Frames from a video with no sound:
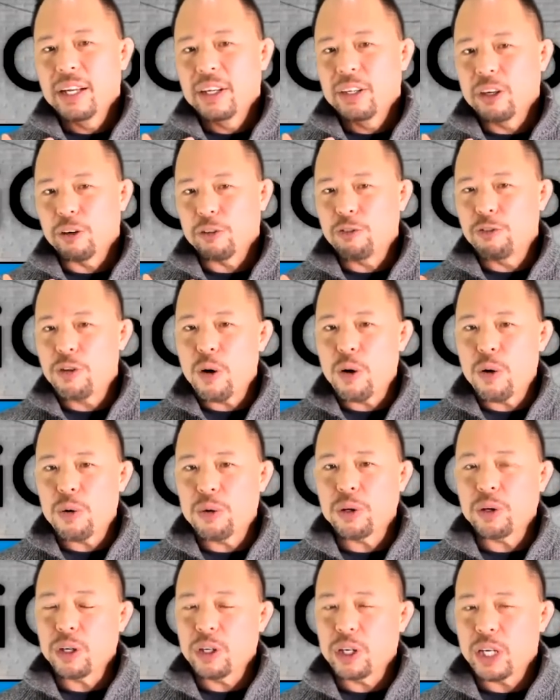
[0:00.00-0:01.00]
your
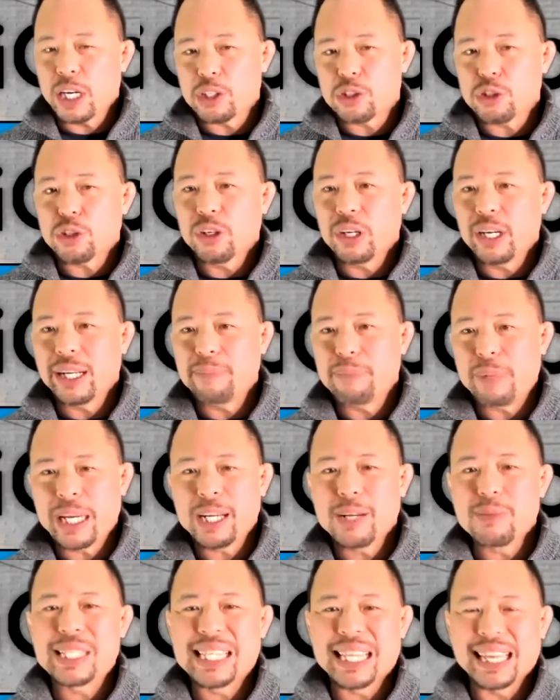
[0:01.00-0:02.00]
phone or your touchscreen
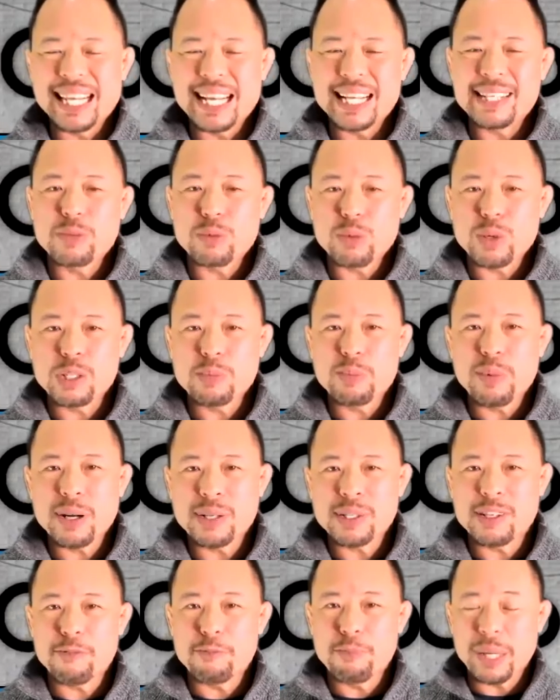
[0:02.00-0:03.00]
becomes less
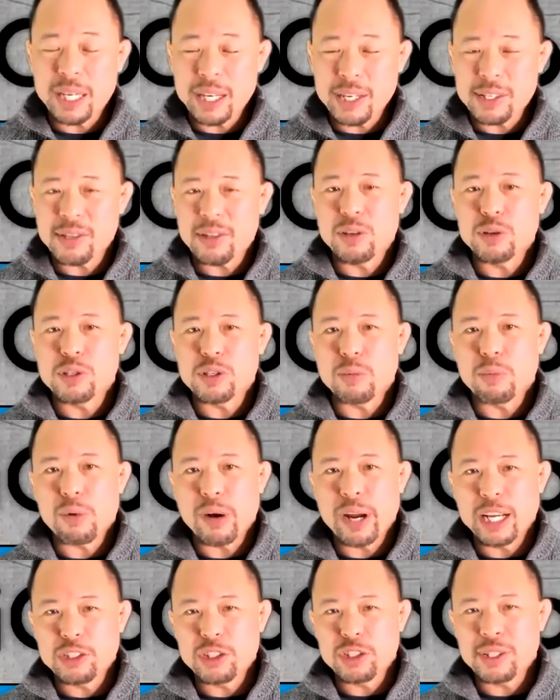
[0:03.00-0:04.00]
responsive because of those
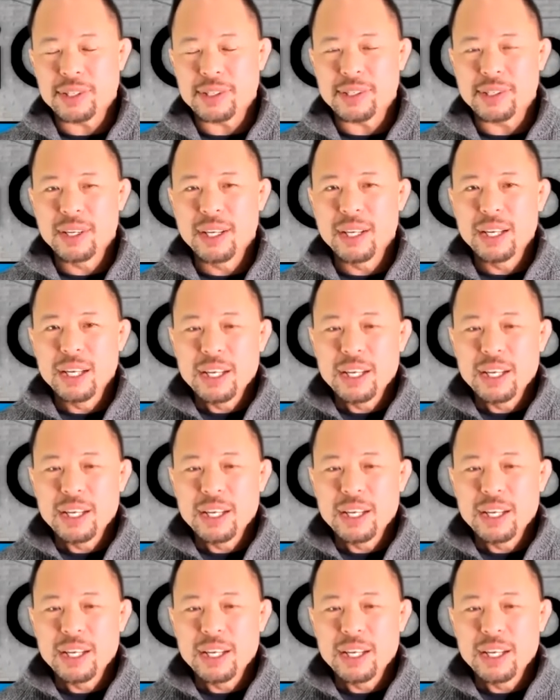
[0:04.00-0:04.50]
abrasions.